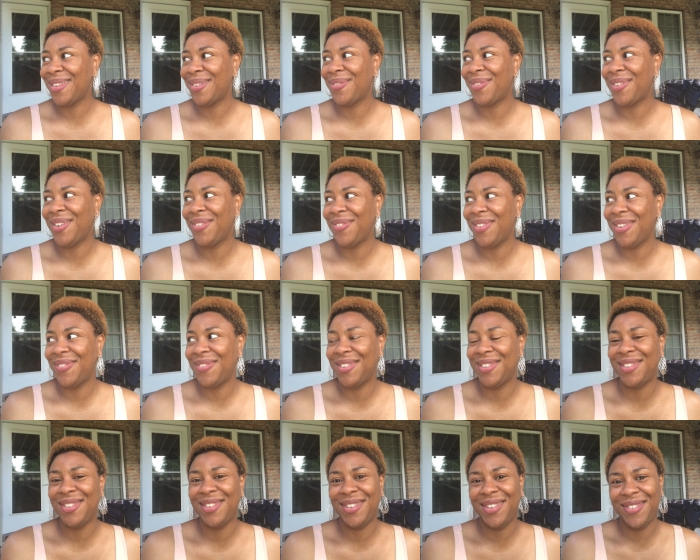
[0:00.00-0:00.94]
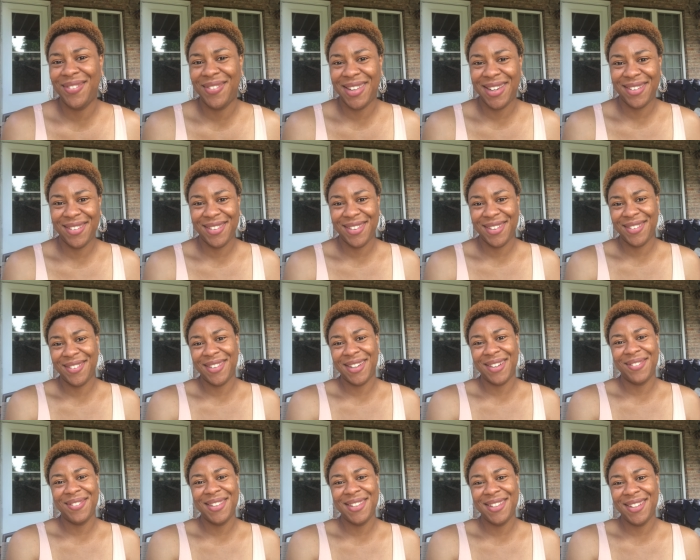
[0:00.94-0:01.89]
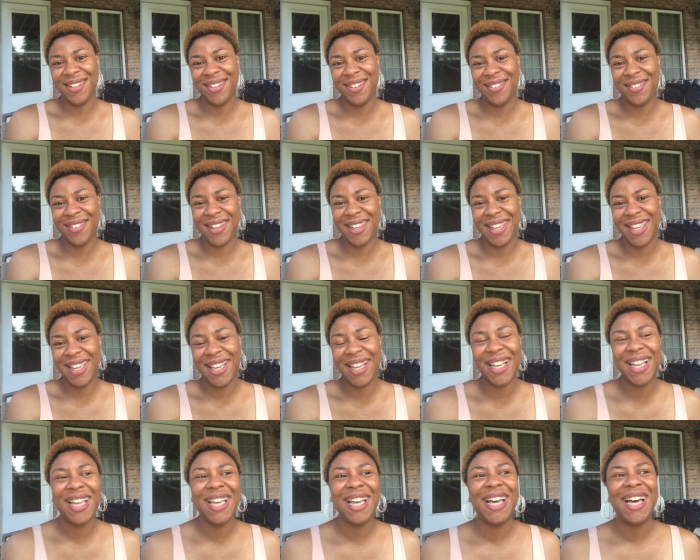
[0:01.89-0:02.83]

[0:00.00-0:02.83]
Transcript: to bring people to Him. I don't know what I'm doing.